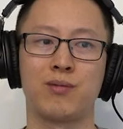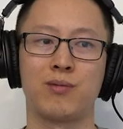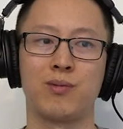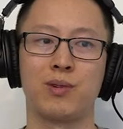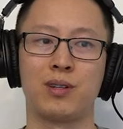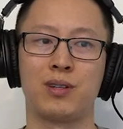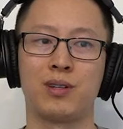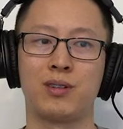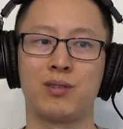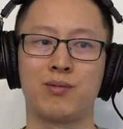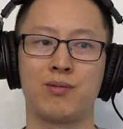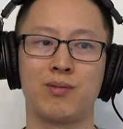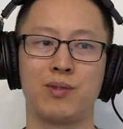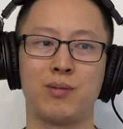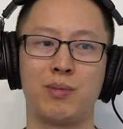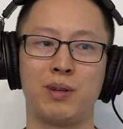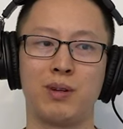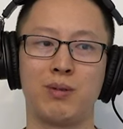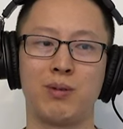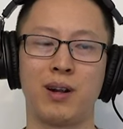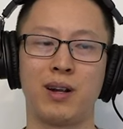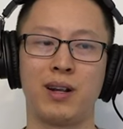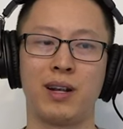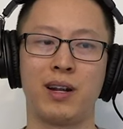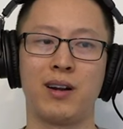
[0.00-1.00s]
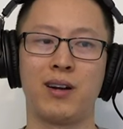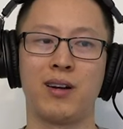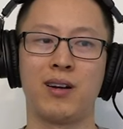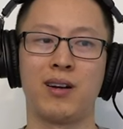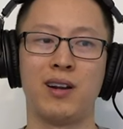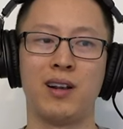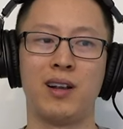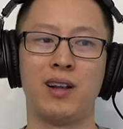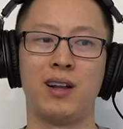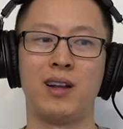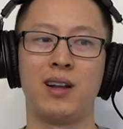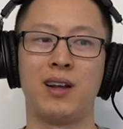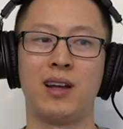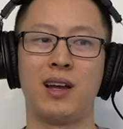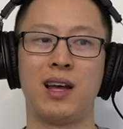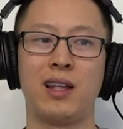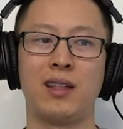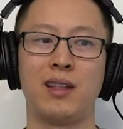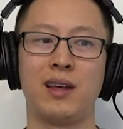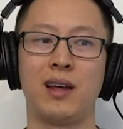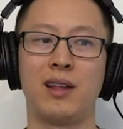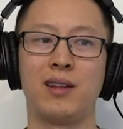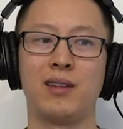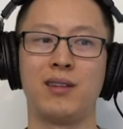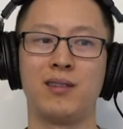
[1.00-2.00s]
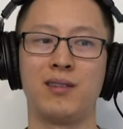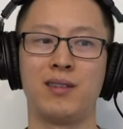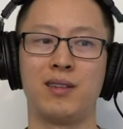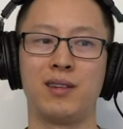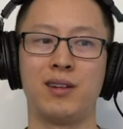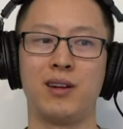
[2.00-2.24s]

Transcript: which would be right here. And then, you